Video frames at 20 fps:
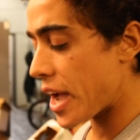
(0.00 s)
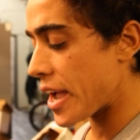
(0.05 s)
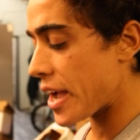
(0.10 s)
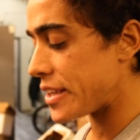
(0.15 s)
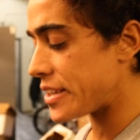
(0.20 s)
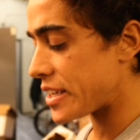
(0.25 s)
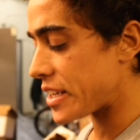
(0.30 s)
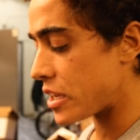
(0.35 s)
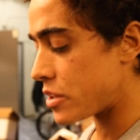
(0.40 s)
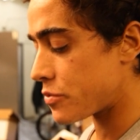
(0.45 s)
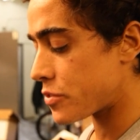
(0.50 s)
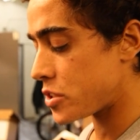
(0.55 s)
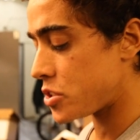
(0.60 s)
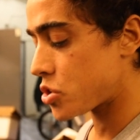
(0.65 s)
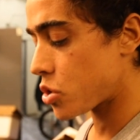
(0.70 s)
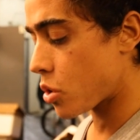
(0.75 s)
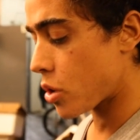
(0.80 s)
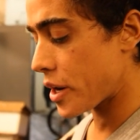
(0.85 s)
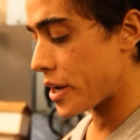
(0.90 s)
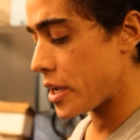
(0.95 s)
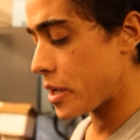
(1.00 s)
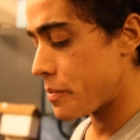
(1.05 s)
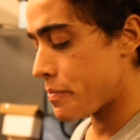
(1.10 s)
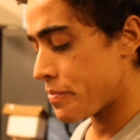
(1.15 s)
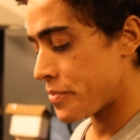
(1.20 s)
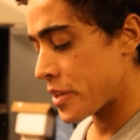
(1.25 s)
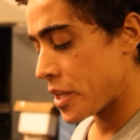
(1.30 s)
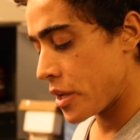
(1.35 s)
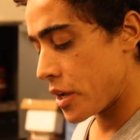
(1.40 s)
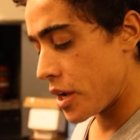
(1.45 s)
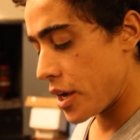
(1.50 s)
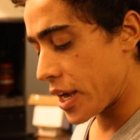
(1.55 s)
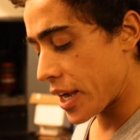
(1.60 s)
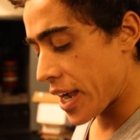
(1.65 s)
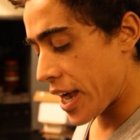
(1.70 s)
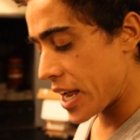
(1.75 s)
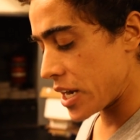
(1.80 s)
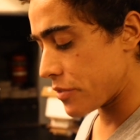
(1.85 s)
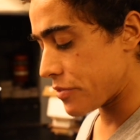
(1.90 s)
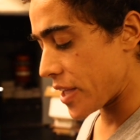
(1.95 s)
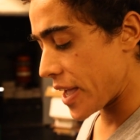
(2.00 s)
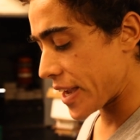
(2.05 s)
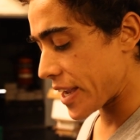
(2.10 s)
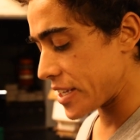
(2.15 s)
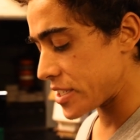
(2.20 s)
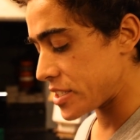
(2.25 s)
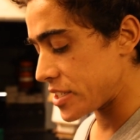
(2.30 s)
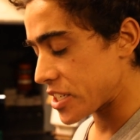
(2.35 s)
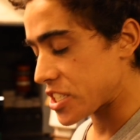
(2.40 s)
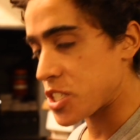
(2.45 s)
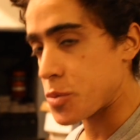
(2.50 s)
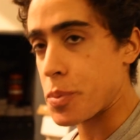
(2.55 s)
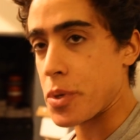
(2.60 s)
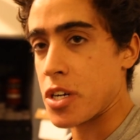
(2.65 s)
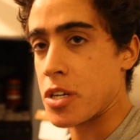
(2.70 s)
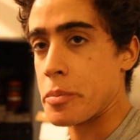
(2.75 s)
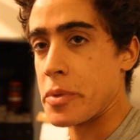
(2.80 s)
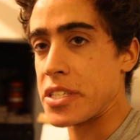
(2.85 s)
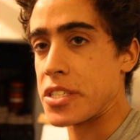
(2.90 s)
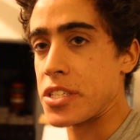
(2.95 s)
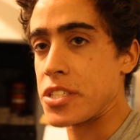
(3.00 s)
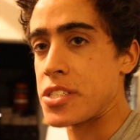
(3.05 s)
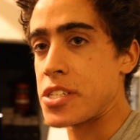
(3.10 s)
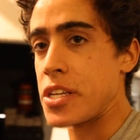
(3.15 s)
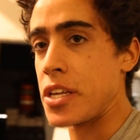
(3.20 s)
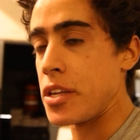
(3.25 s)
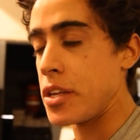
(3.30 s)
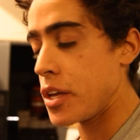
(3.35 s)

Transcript: an eye on the inventory. Kind of like as an experiment to see,